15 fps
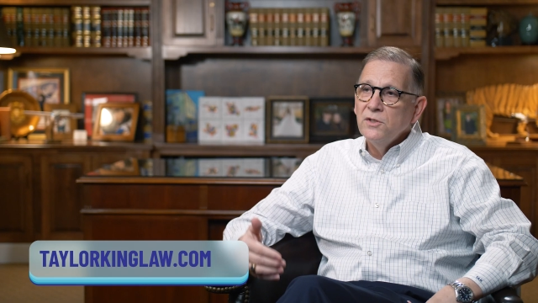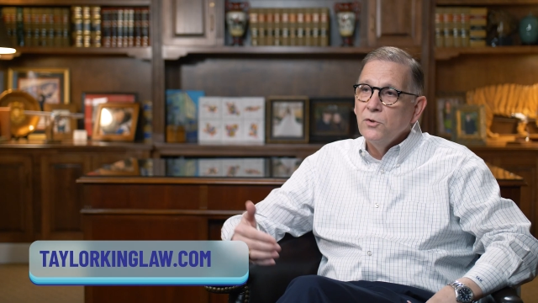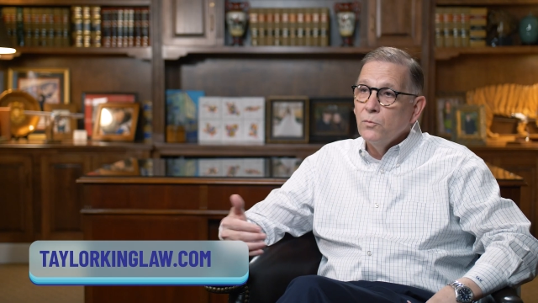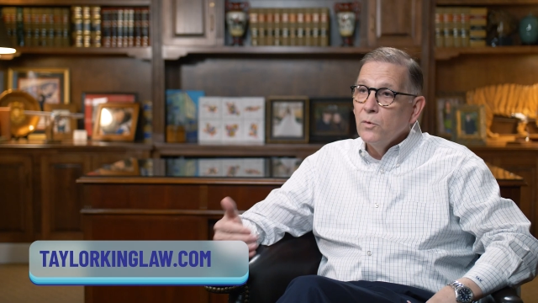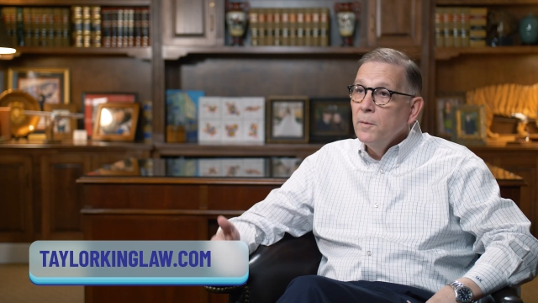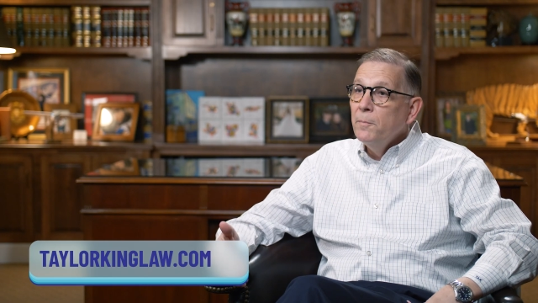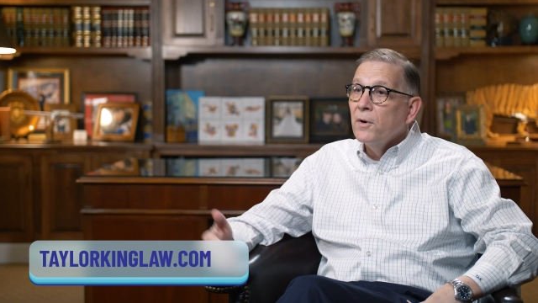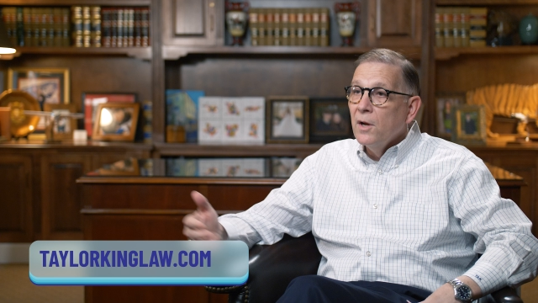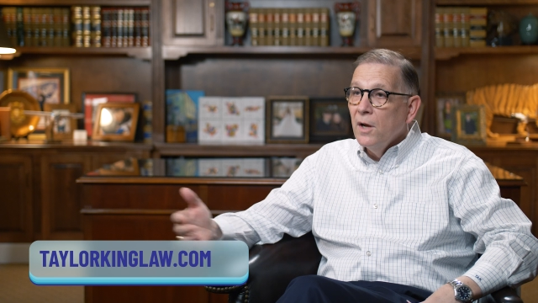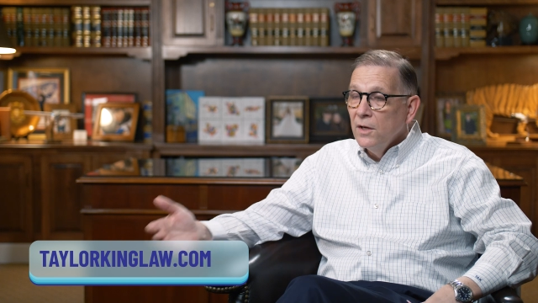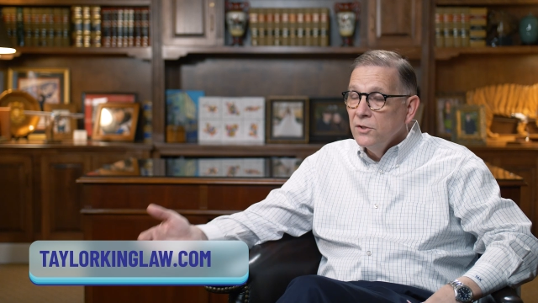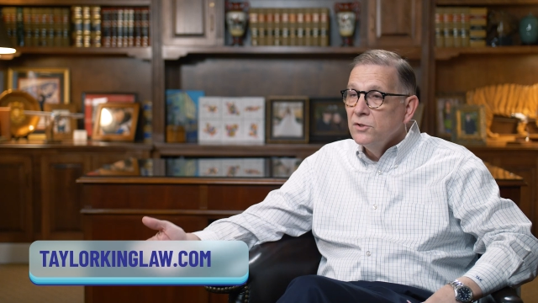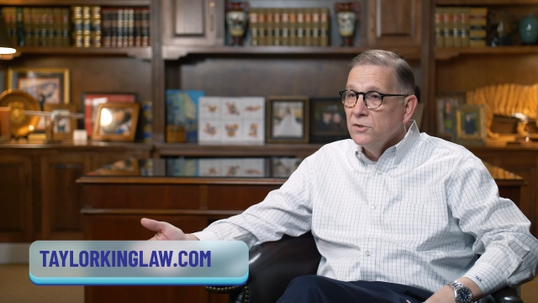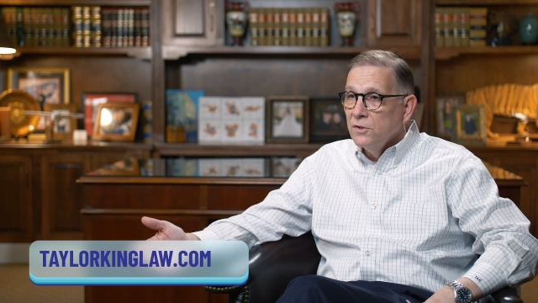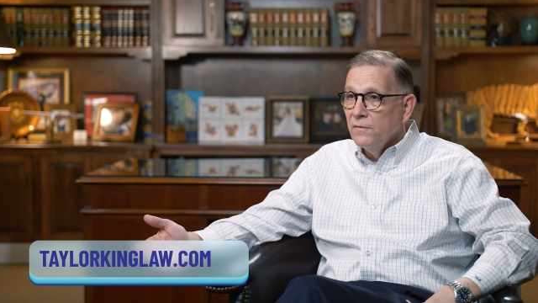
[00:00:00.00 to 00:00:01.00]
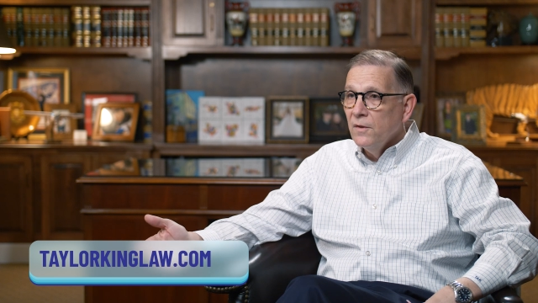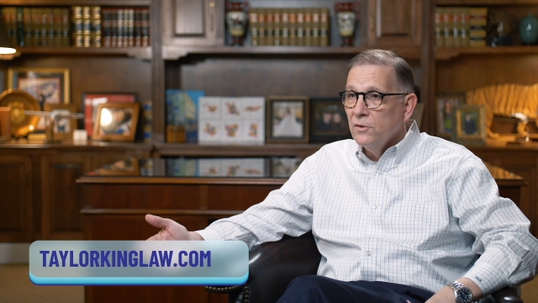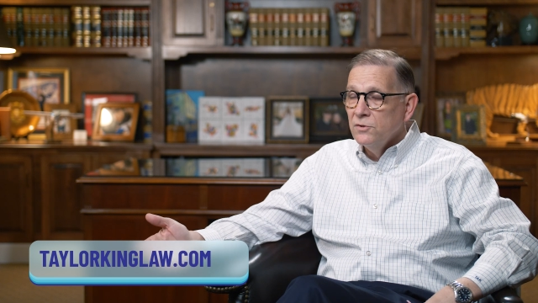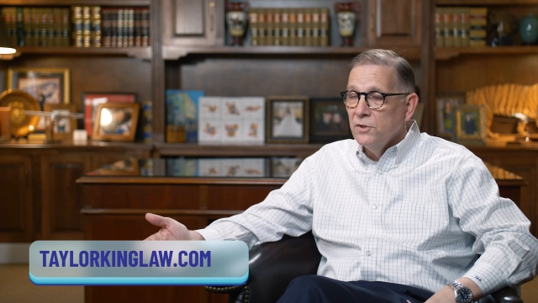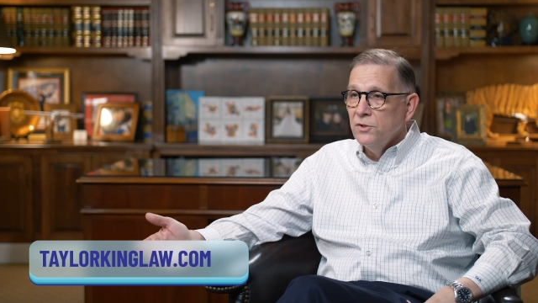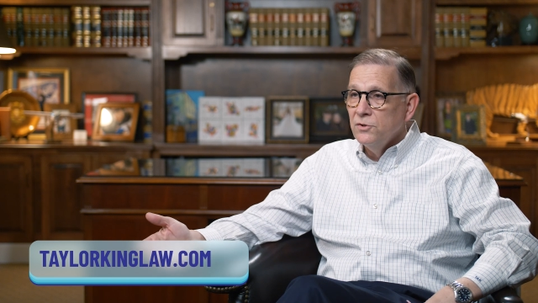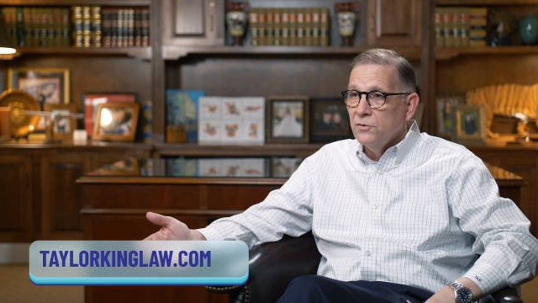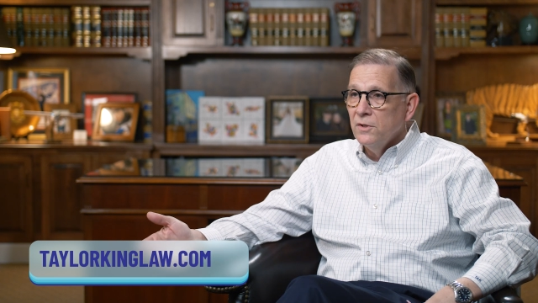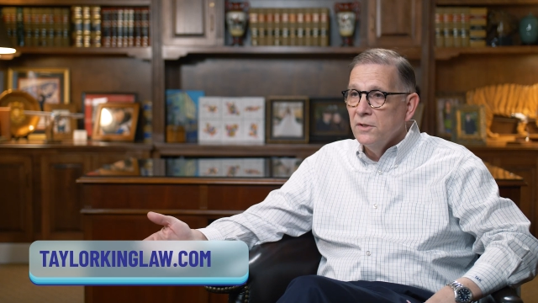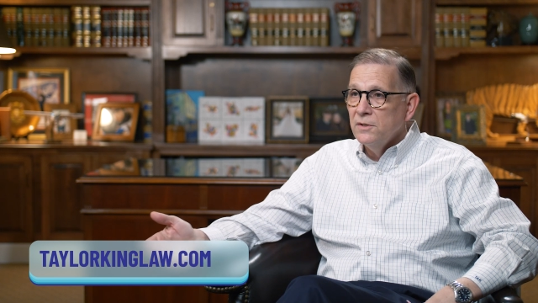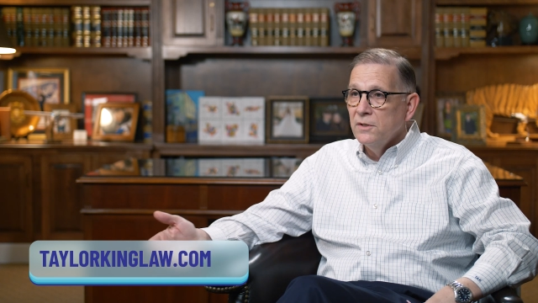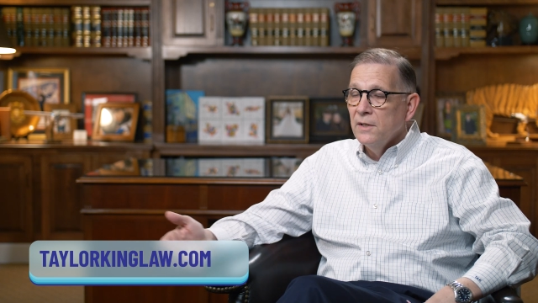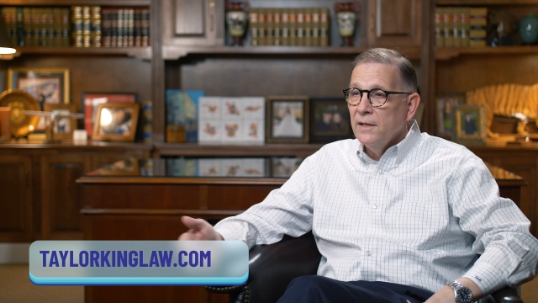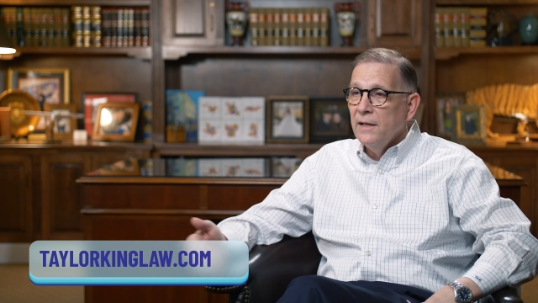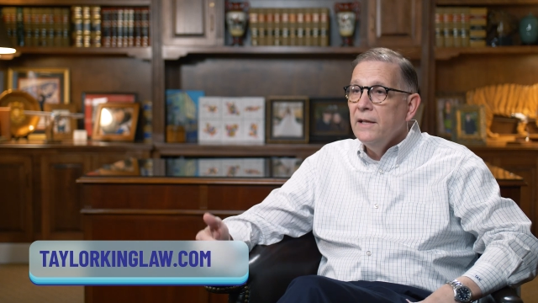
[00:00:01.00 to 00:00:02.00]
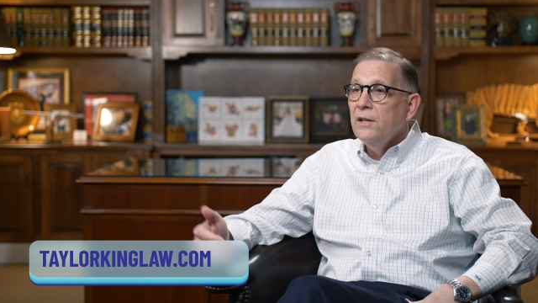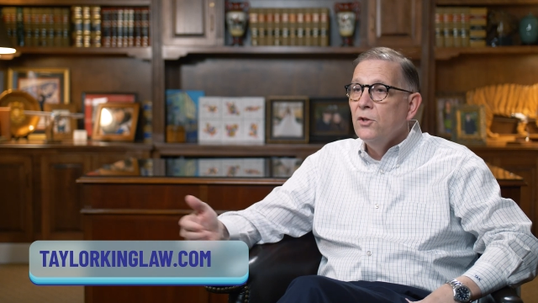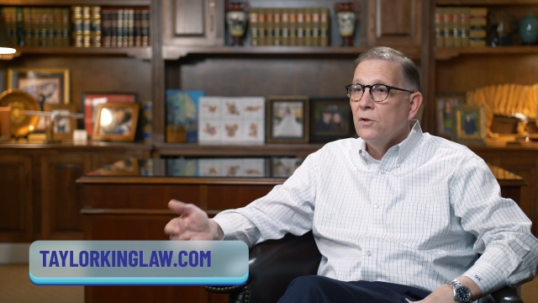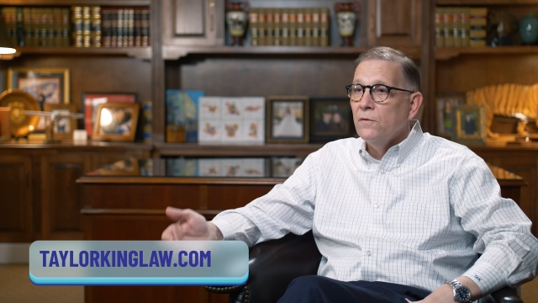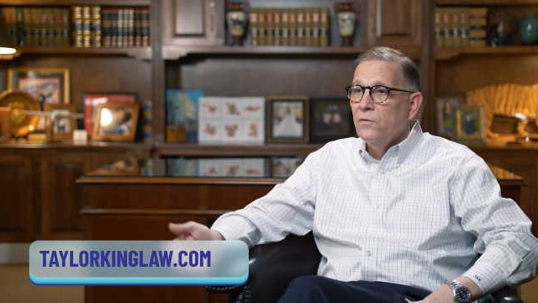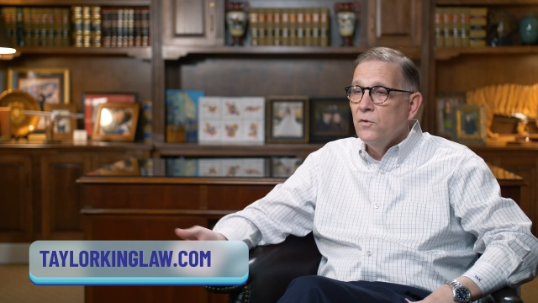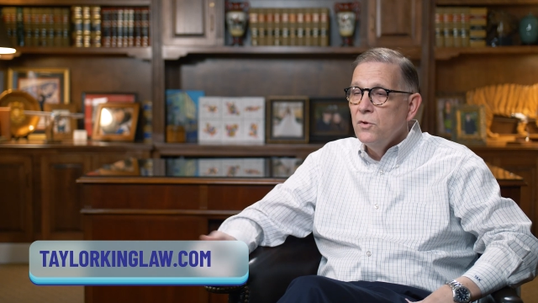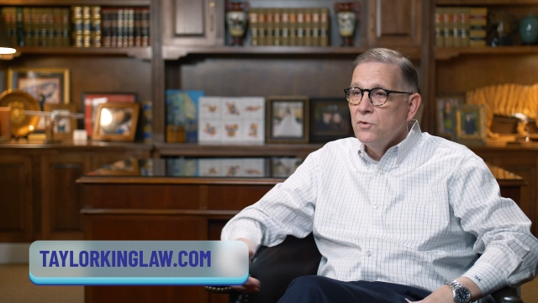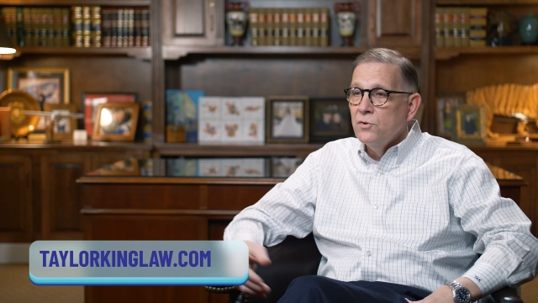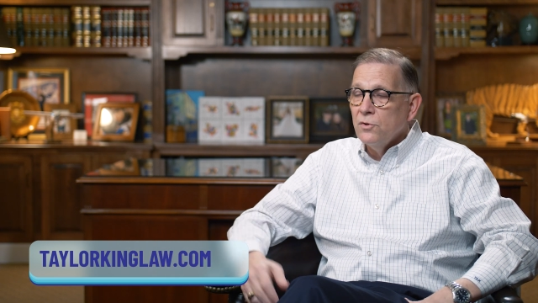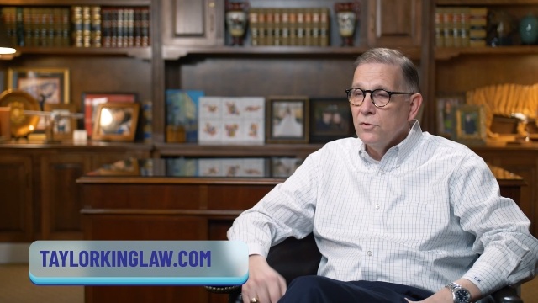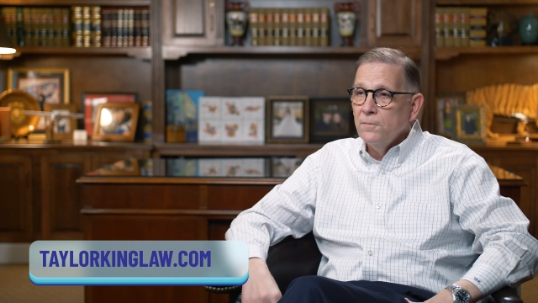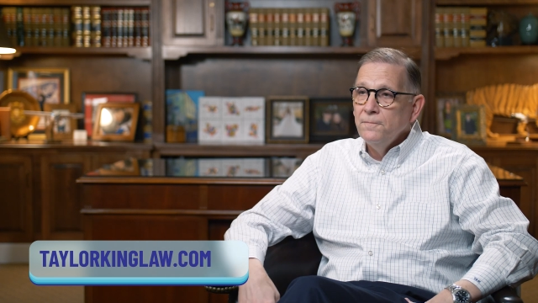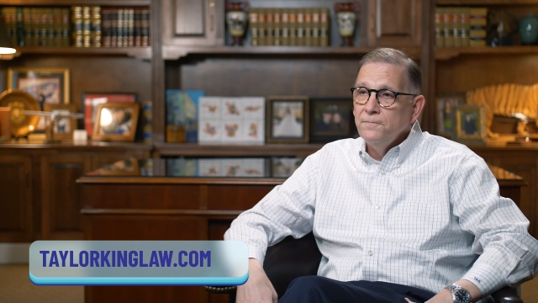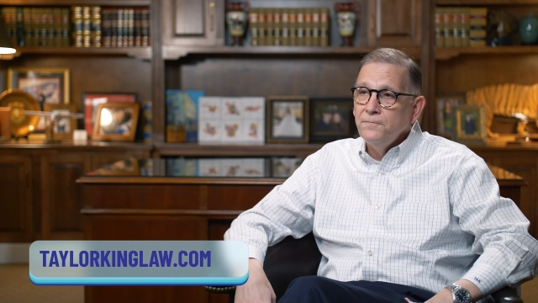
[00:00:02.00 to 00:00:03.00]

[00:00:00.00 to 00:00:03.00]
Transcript: and the repercussions of those injuries into the future,